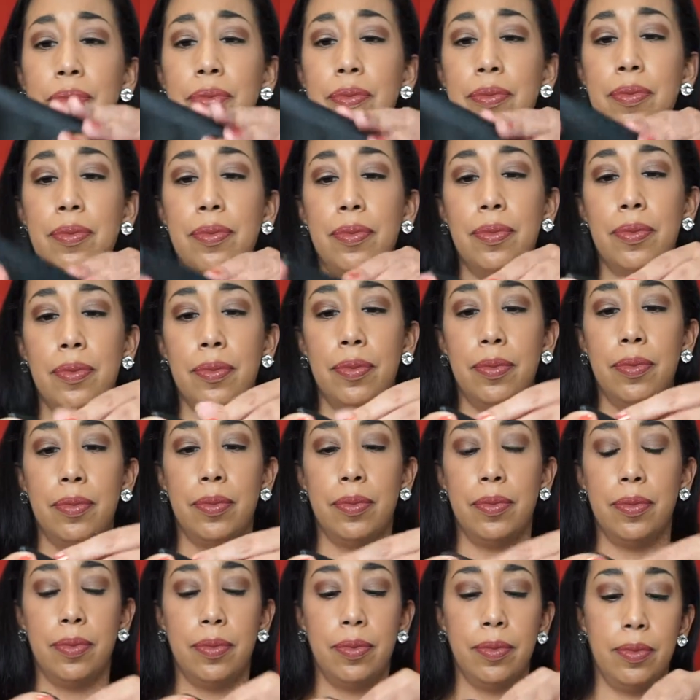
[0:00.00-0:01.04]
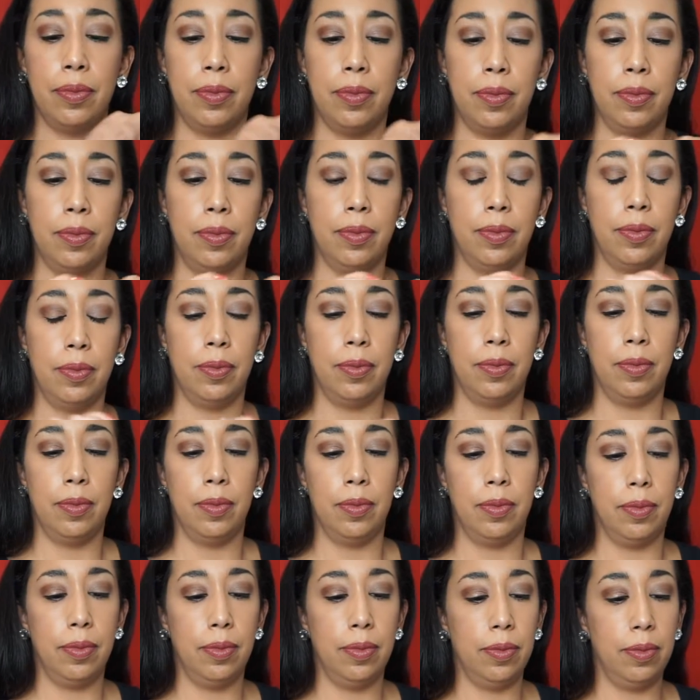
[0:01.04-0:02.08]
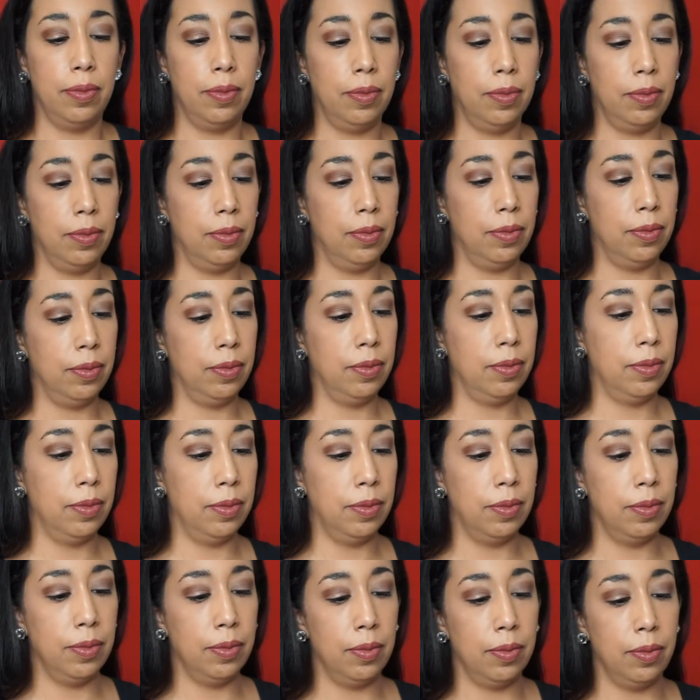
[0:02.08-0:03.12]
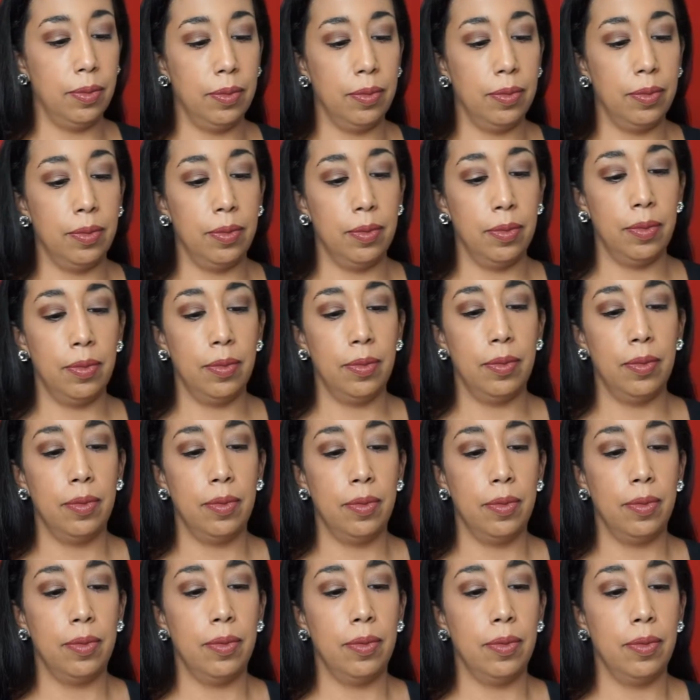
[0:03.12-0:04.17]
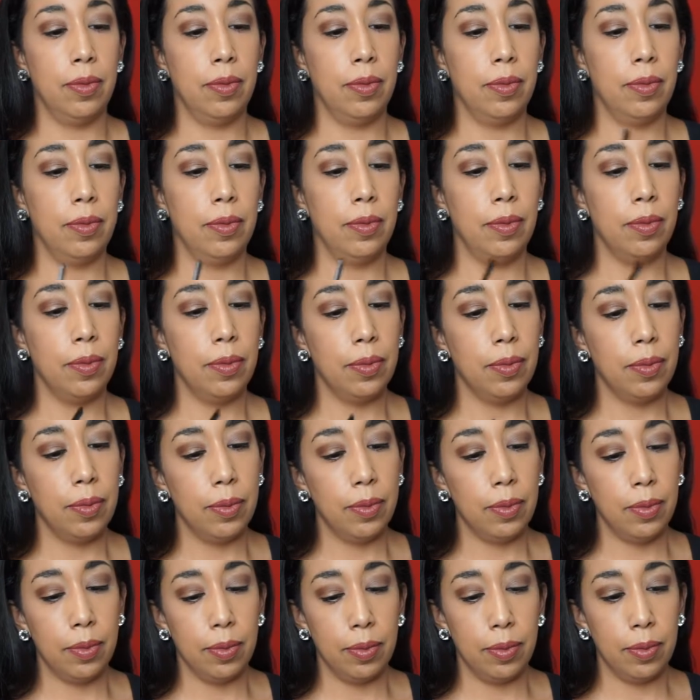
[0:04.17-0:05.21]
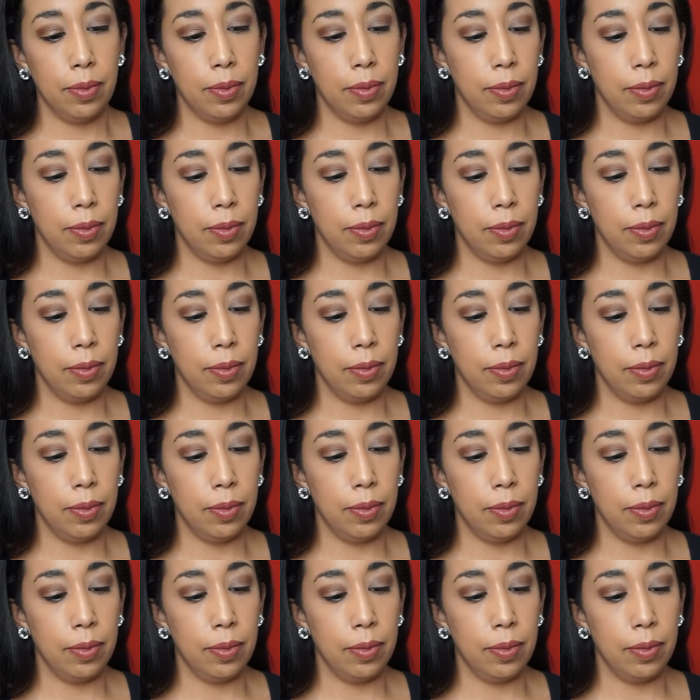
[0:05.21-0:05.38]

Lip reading: Nothing is said.